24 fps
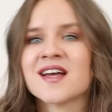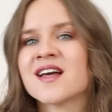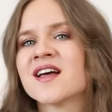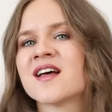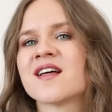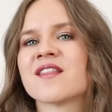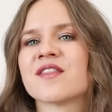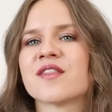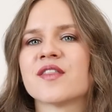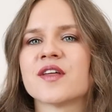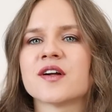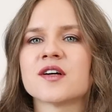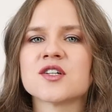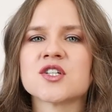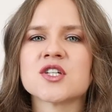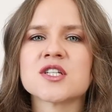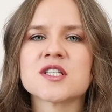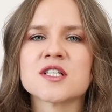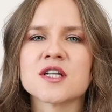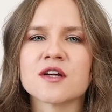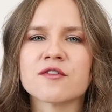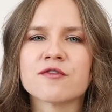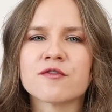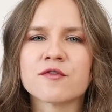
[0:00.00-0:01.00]
there are just
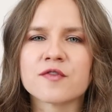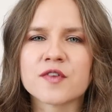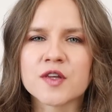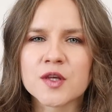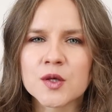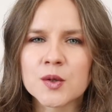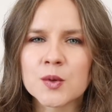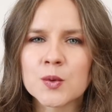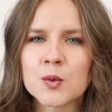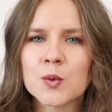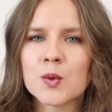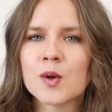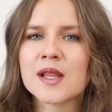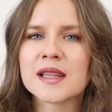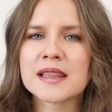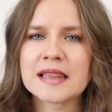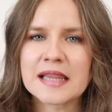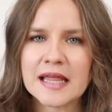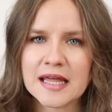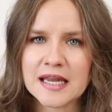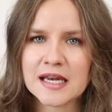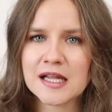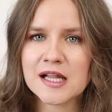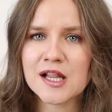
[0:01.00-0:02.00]
a few
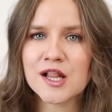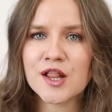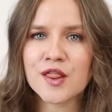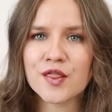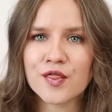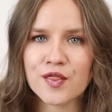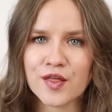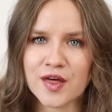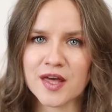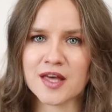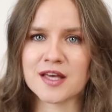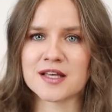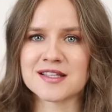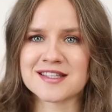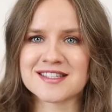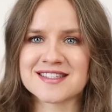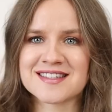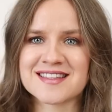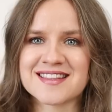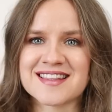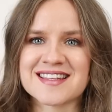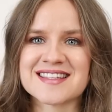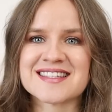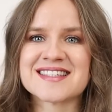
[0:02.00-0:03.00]
little things
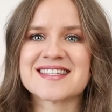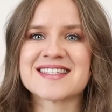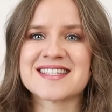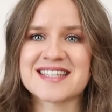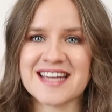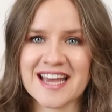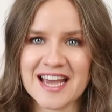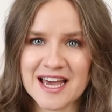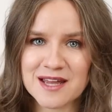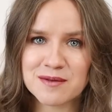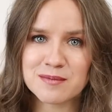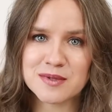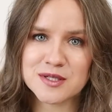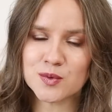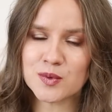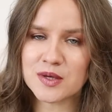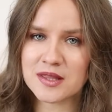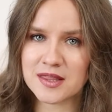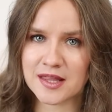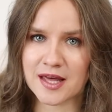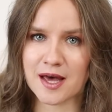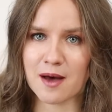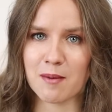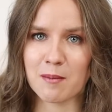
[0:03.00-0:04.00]
that stand between
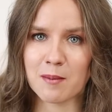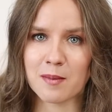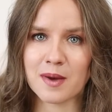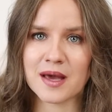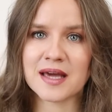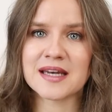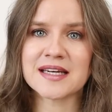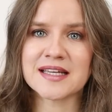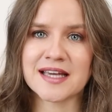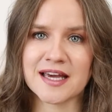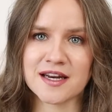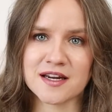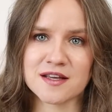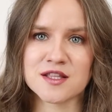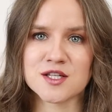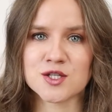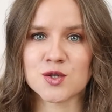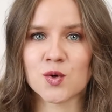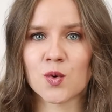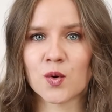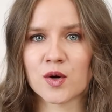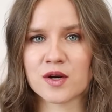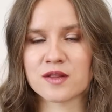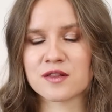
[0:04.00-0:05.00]
them and getting the
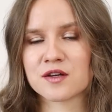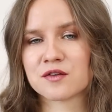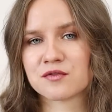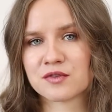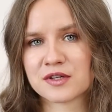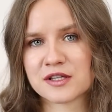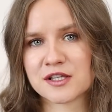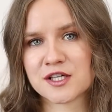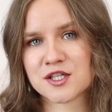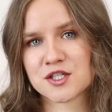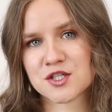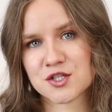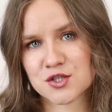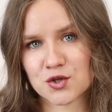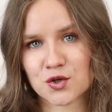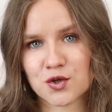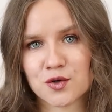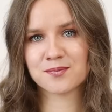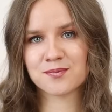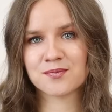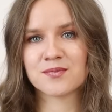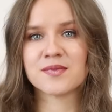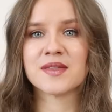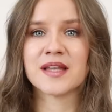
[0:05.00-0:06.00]
score they really deserve.
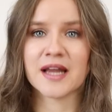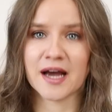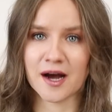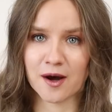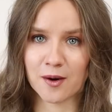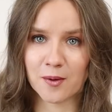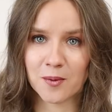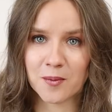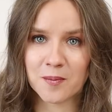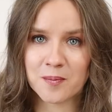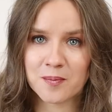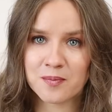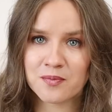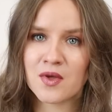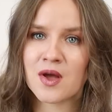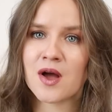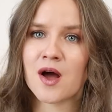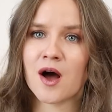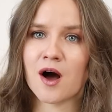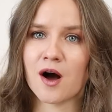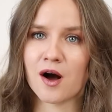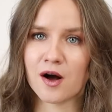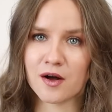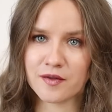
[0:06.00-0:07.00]
Now,
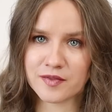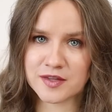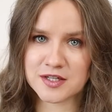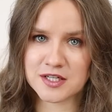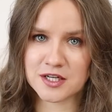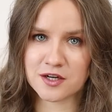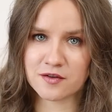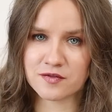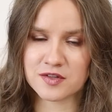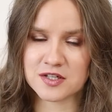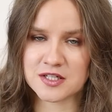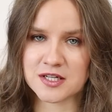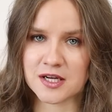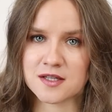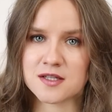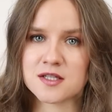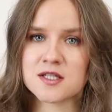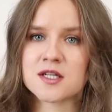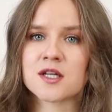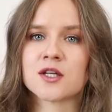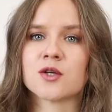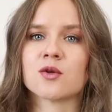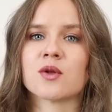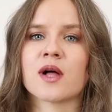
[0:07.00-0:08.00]
on the day of the test,
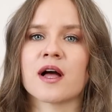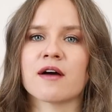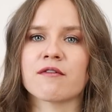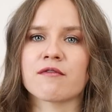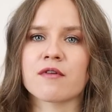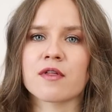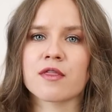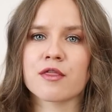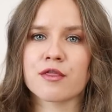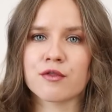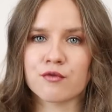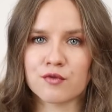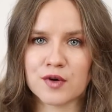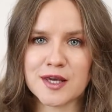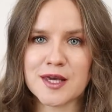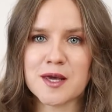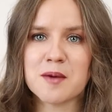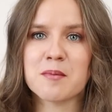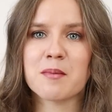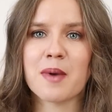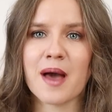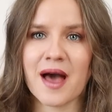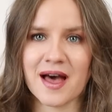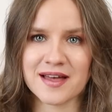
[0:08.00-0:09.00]
you'll have 3
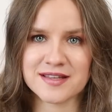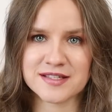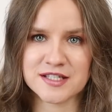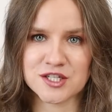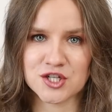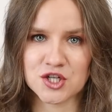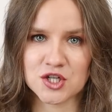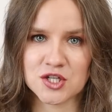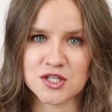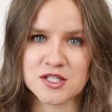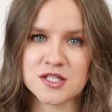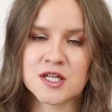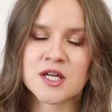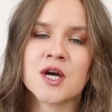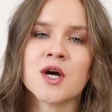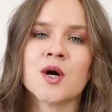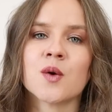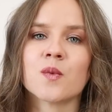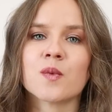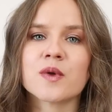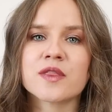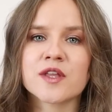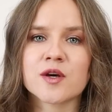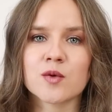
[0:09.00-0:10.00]
passages
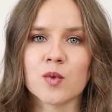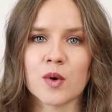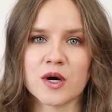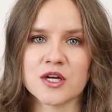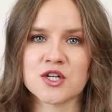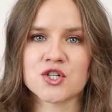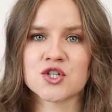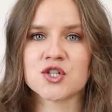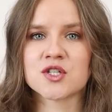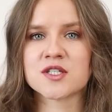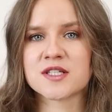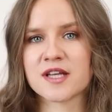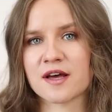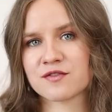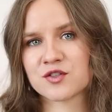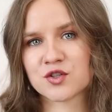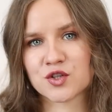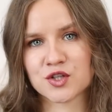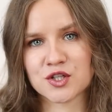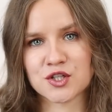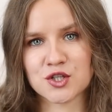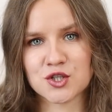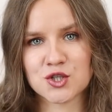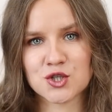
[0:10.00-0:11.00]
with questions after
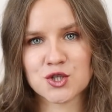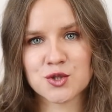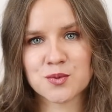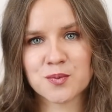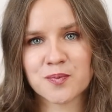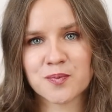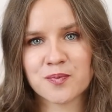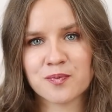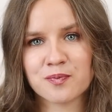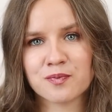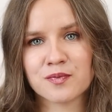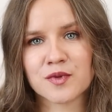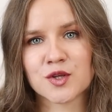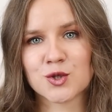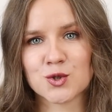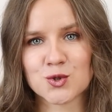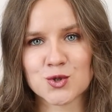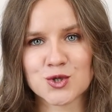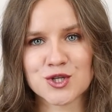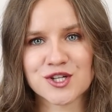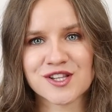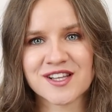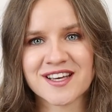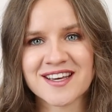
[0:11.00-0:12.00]
each.
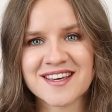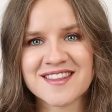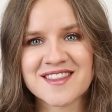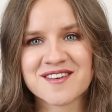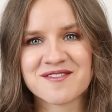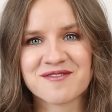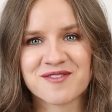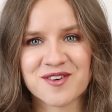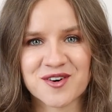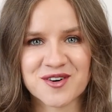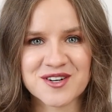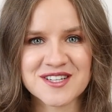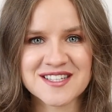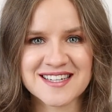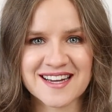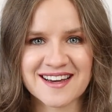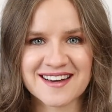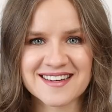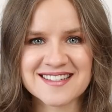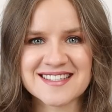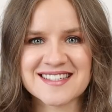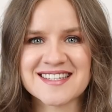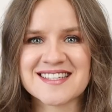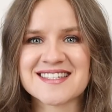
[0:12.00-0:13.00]
Usually, the first
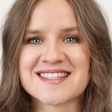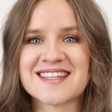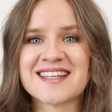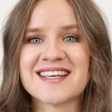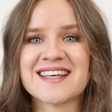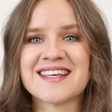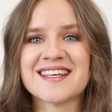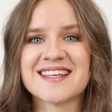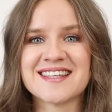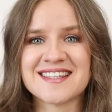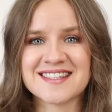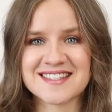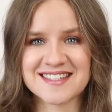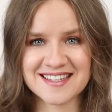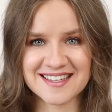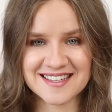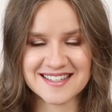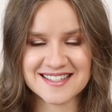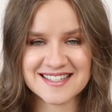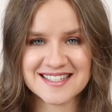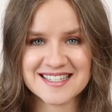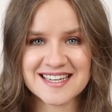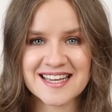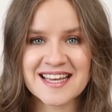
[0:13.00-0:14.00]
text is the
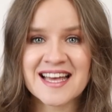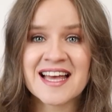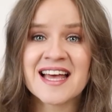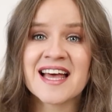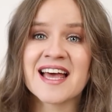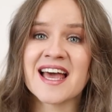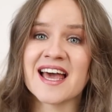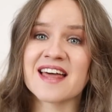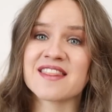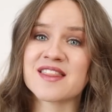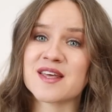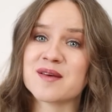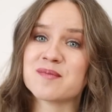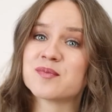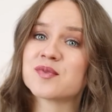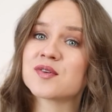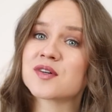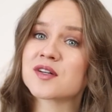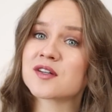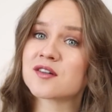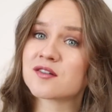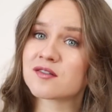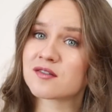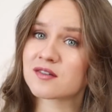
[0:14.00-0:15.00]
easiest, and they
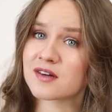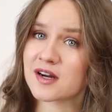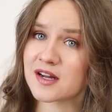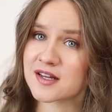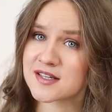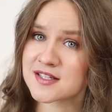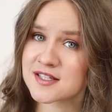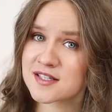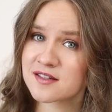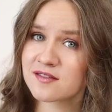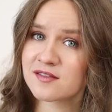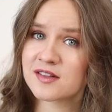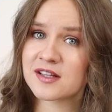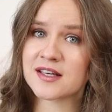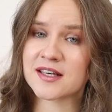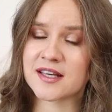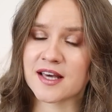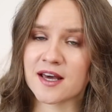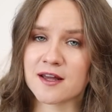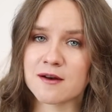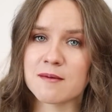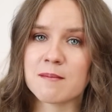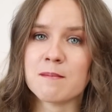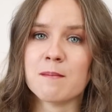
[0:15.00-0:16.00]
progressively
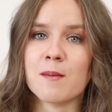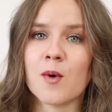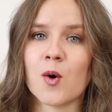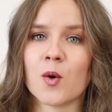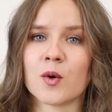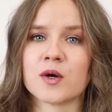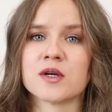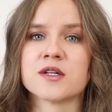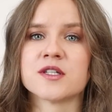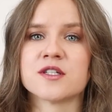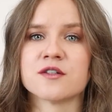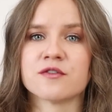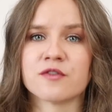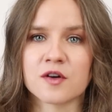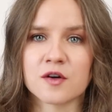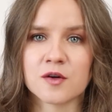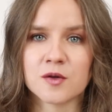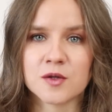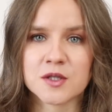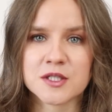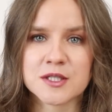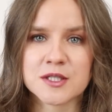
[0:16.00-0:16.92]
get more difficult.